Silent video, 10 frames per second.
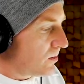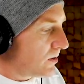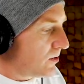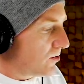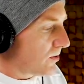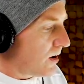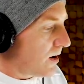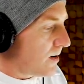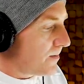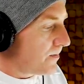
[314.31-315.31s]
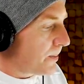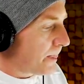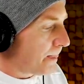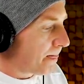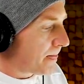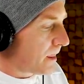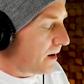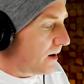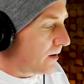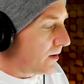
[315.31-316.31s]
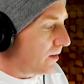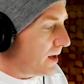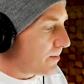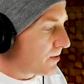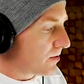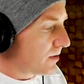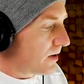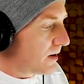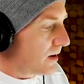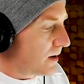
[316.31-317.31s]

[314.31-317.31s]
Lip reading: you would draw an ellipse